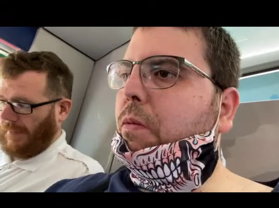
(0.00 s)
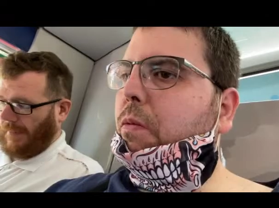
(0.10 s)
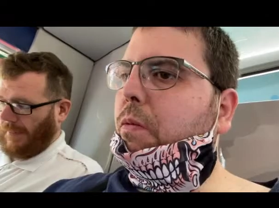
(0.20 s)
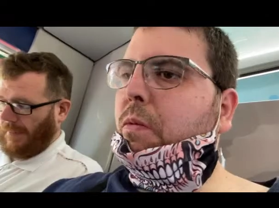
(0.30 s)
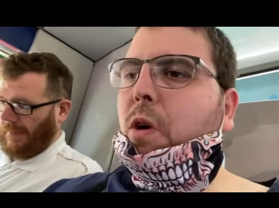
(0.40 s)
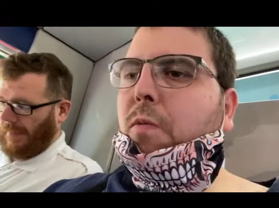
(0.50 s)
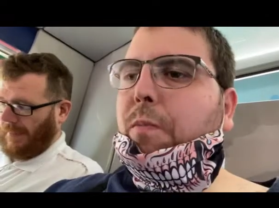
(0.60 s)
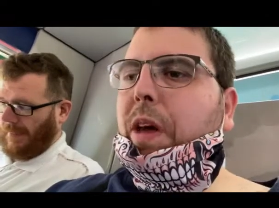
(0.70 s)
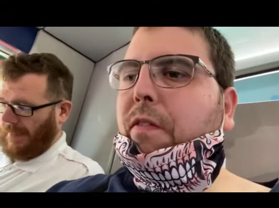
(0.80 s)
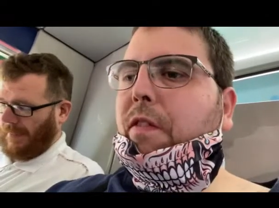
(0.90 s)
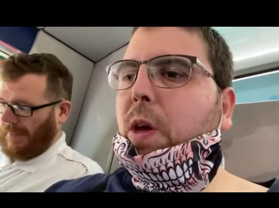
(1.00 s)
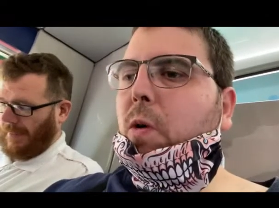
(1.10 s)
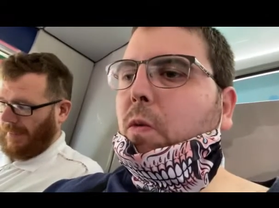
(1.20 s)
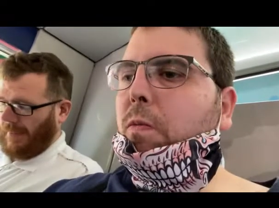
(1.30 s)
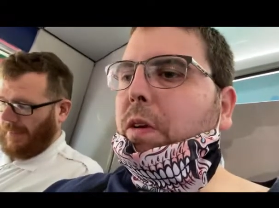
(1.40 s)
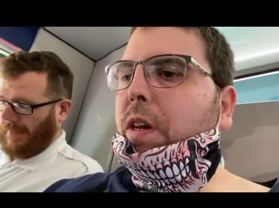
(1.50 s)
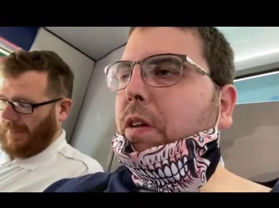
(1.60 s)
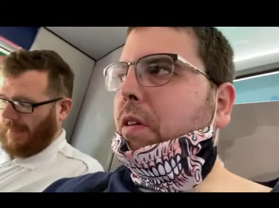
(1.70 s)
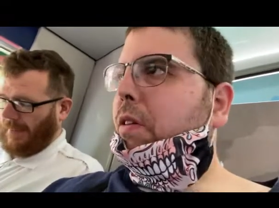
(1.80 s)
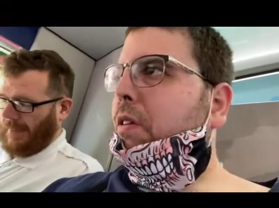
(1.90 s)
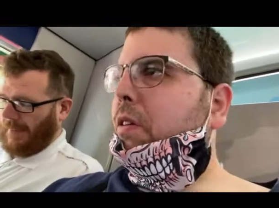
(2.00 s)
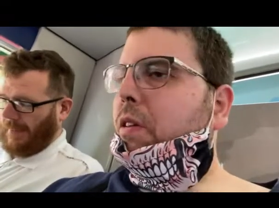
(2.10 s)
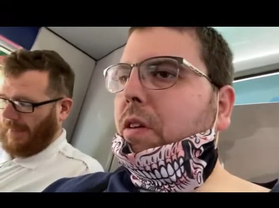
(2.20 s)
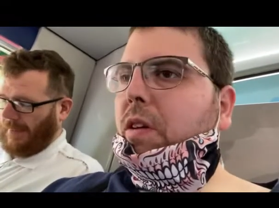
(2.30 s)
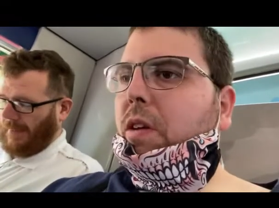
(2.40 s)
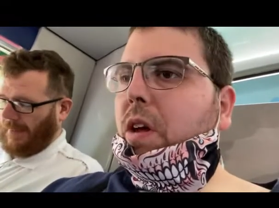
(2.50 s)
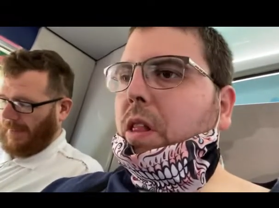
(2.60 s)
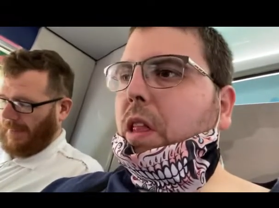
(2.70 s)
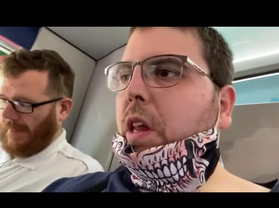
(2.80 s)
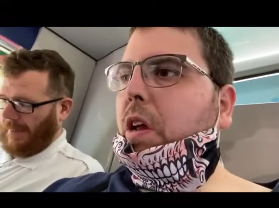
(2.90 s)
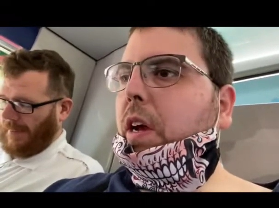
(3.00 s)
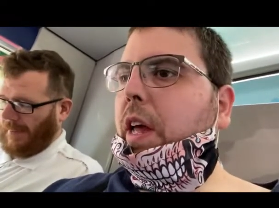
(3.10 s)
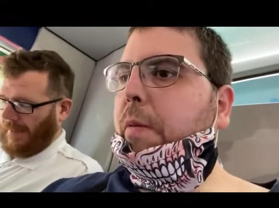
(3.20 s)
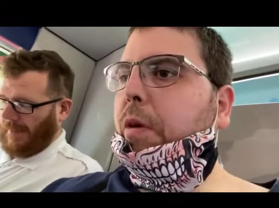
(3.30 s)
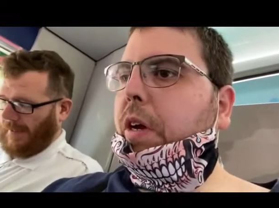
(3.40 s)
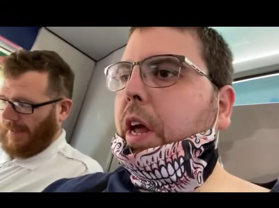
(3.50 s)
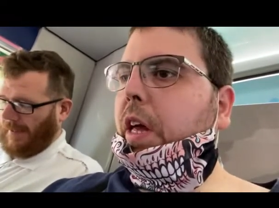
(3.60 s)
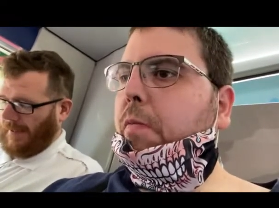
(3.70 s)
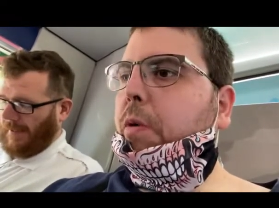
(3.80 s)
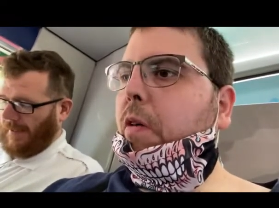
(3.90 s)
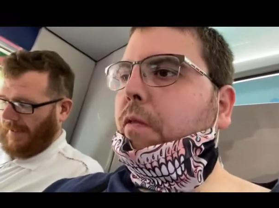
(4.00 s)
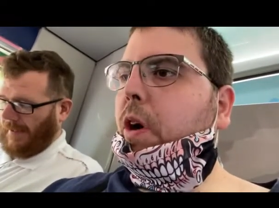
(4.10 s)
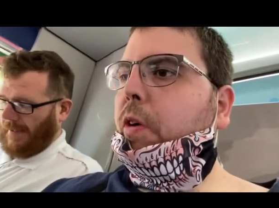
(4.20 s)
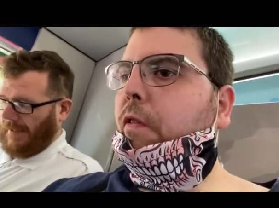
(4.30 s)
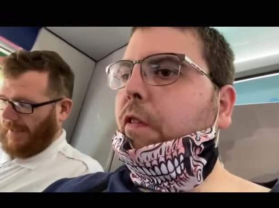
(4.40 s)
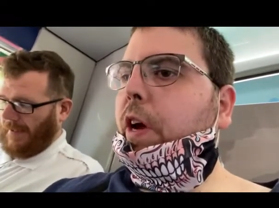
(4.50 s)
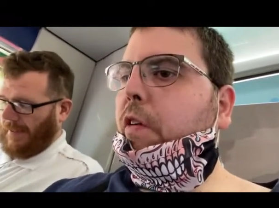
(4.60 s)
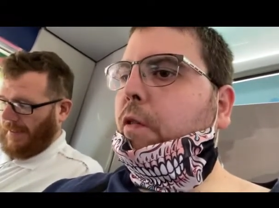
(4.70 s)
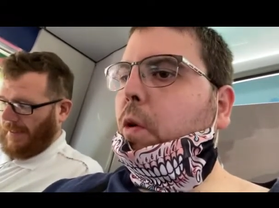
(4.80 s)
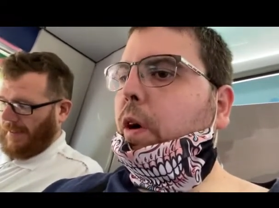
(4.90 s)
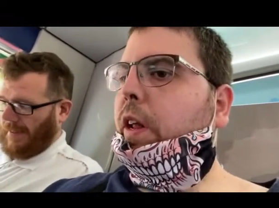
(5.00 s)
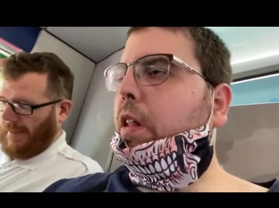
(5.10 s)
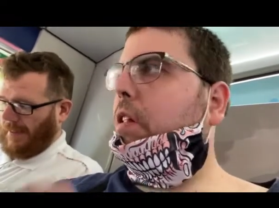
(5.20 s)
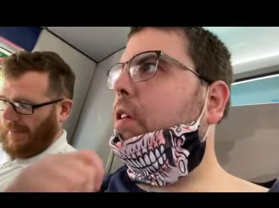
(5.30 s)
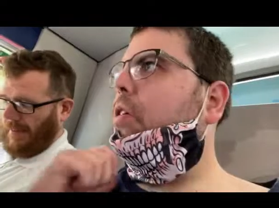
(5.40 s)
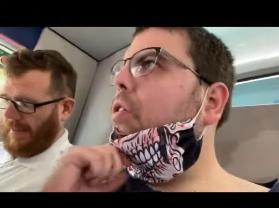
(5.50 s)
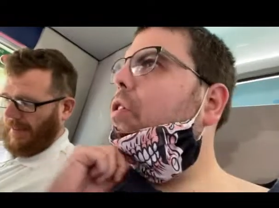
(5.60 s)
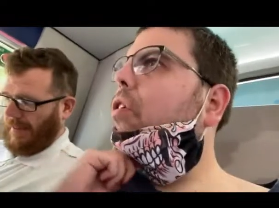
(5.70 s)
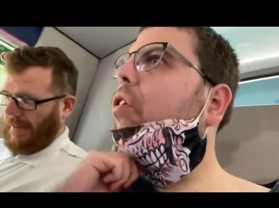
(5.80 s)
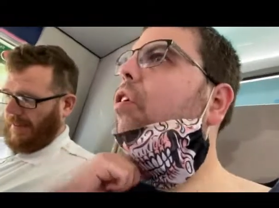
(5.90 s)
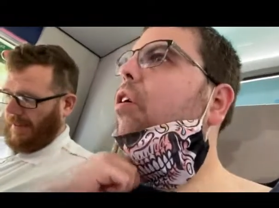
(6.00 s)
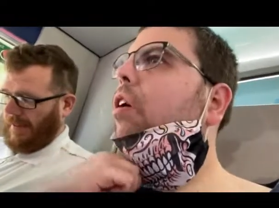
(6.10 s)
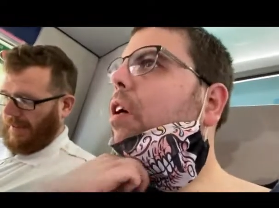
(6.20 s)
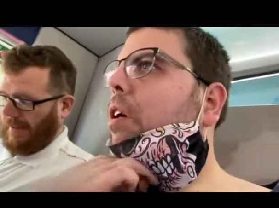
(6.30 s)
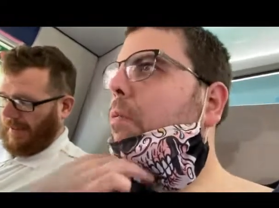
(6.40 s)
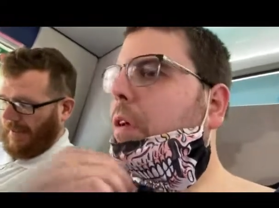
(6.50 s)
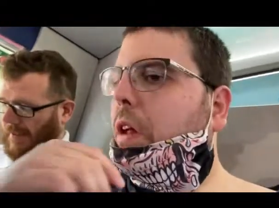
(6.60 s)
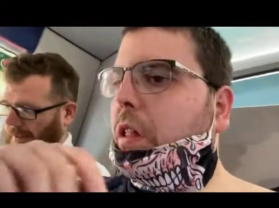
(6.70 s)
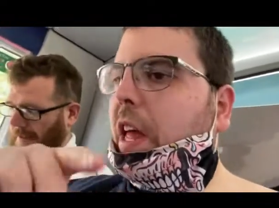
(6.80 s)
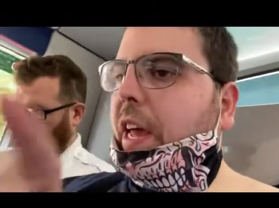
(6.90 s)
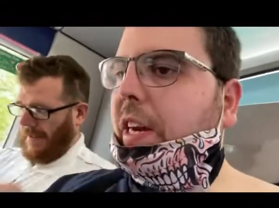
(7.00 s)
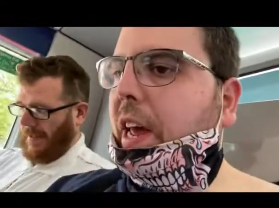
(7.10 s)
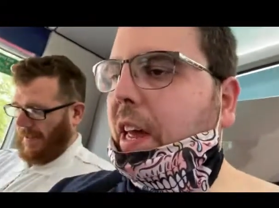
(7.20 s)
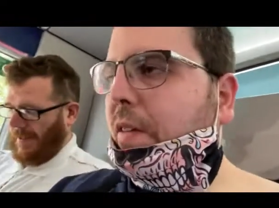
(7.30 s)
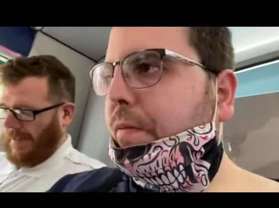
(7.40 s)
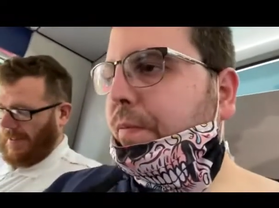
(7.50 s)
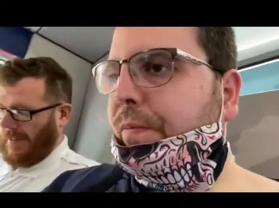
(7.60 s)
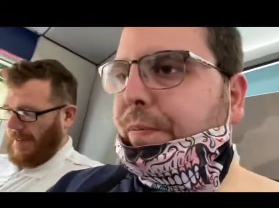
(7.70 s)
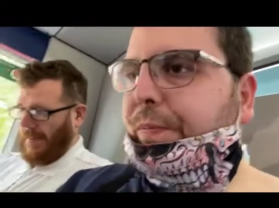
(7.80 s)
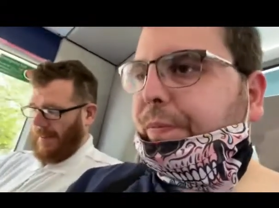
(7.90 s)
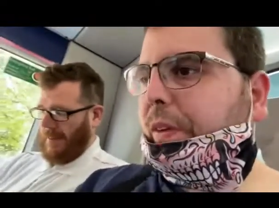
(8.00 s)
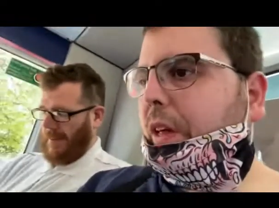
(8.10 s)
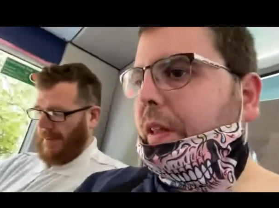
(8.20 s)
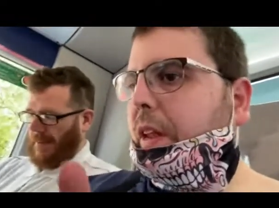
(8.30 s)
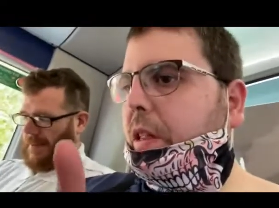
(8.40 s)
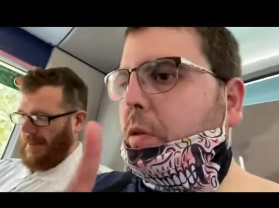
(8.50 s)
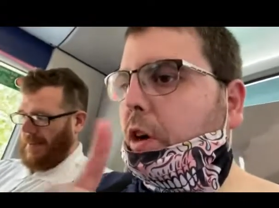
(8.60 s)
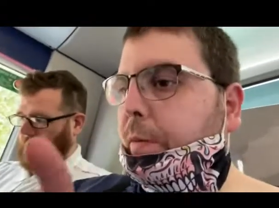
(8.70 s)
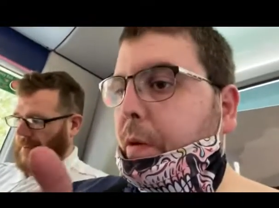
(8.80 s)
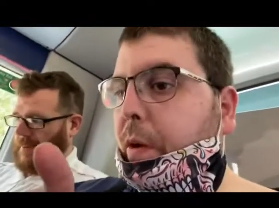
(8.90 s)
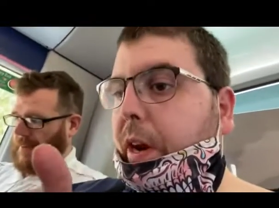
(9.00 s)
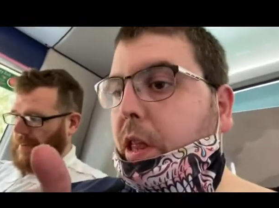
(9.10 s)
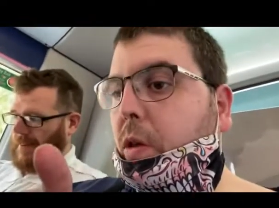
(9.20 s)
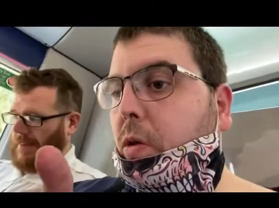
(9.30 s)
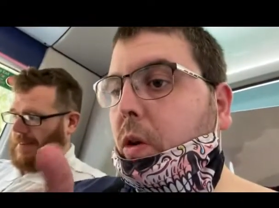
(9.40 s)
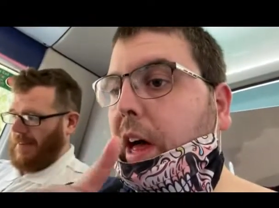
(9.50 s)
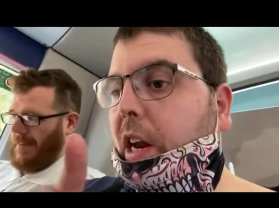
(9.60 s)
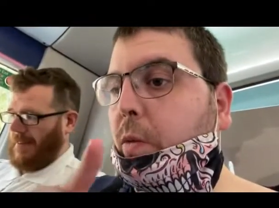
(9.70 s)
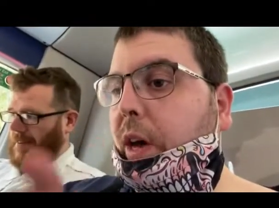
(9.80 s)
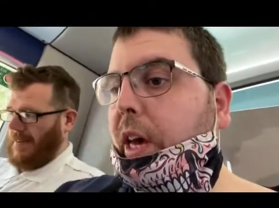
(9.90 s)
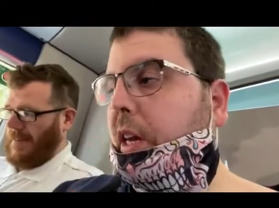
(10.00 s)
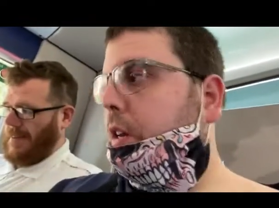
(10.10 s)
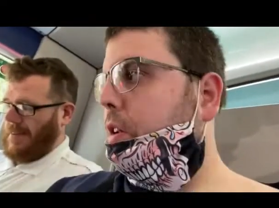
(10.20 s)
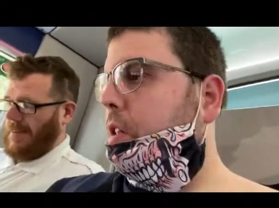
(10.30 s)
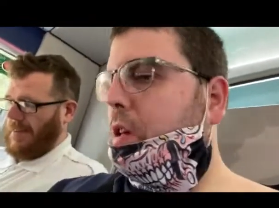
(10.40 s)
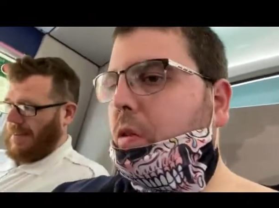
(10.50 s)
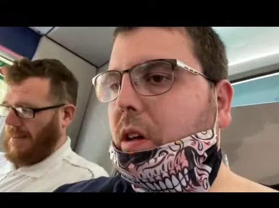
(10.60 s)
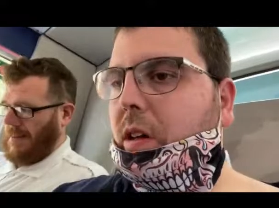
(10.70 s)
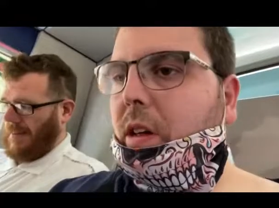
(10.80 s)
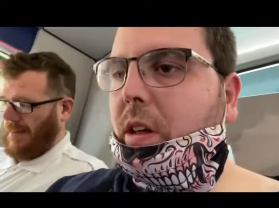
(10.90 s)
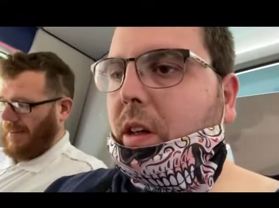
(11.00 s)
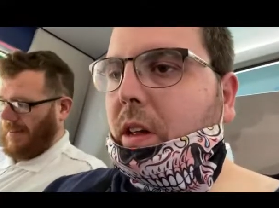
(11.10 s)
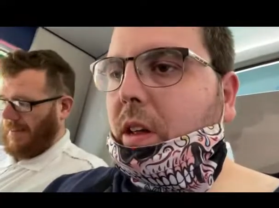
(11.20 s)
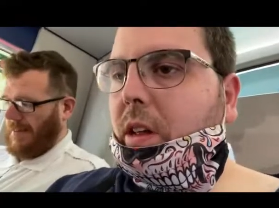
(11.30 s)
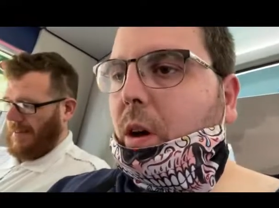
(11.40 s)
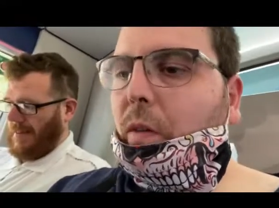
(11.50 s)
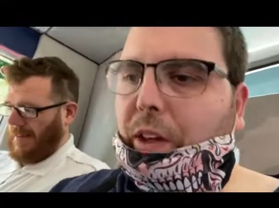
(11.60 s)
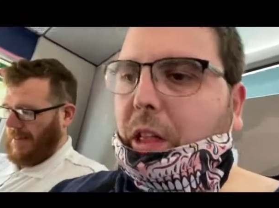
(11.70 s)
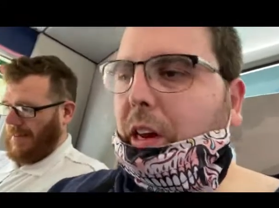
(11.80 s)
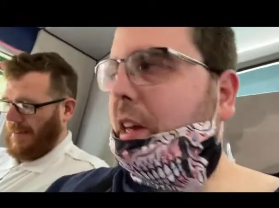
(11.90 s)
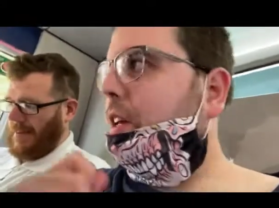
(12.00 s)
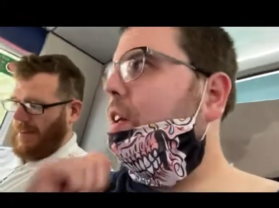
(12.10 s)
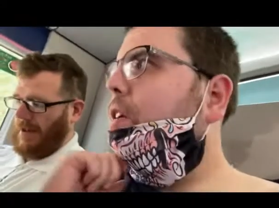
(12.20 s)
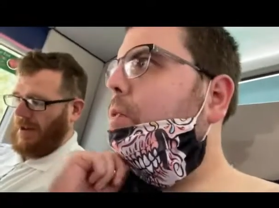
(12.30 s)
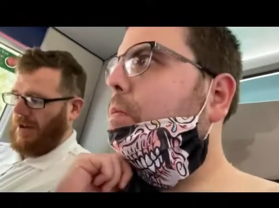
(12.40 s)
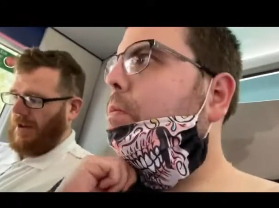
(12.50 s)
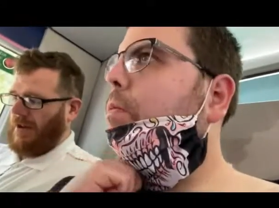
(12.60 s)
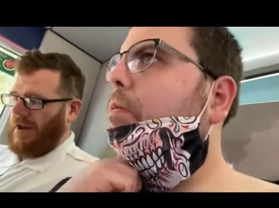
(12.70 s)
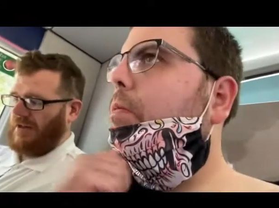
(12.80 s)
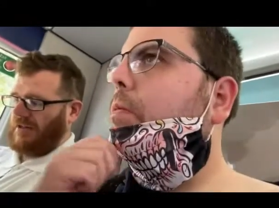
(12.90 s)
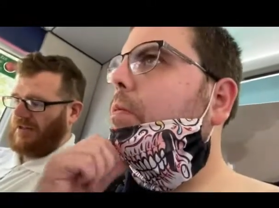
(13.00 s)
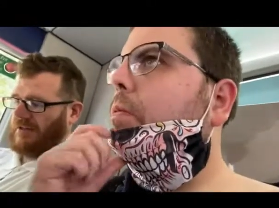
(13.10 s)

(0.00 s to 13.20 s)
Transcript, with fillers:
Speaker 1: won't be filmed until I get my next pop vinyl figure for it. So, well, I'm saying that, it's not going to be ready till Halloween. So, uh, obviously. Yes.